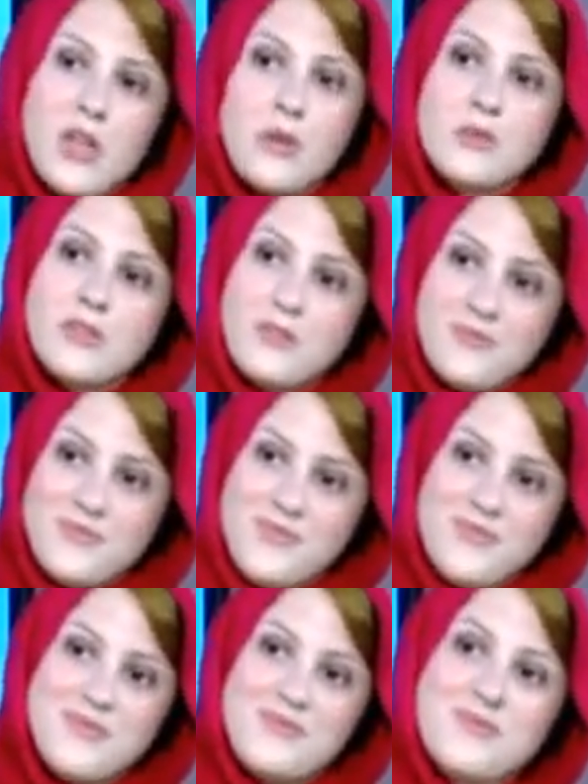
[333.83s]
Yeah, this is
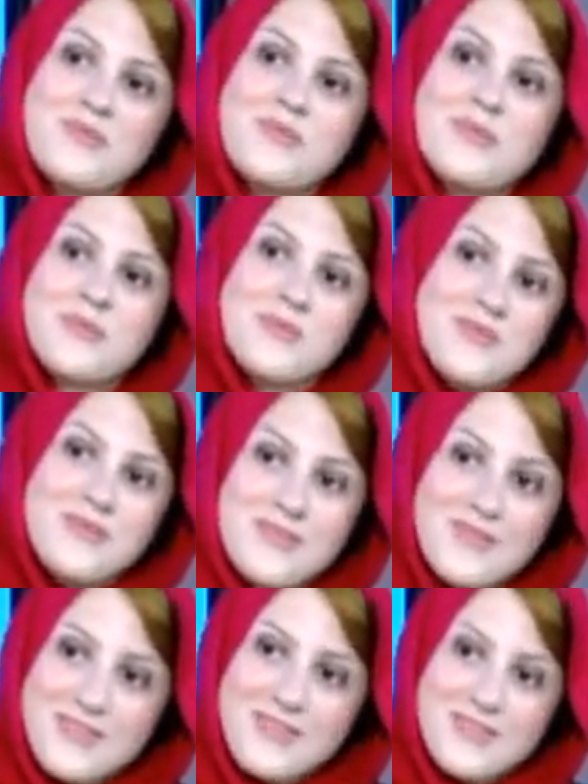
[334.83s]
very interesting.
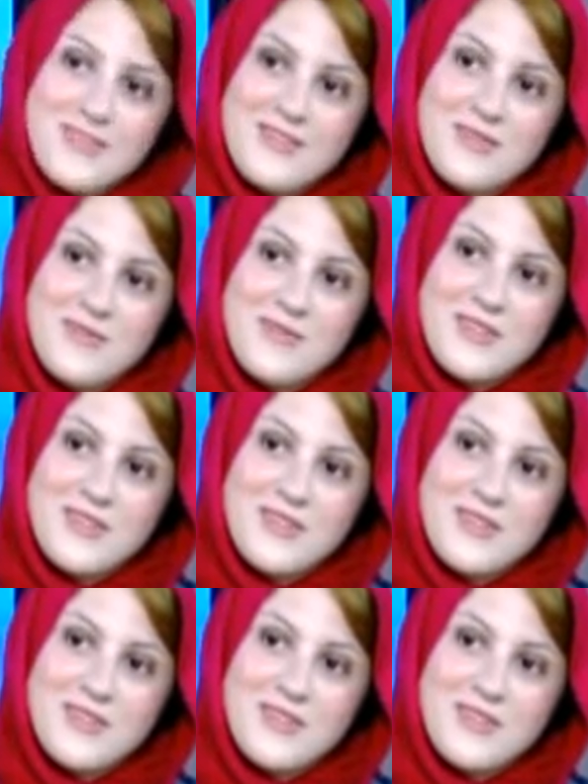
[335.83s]
Rules are made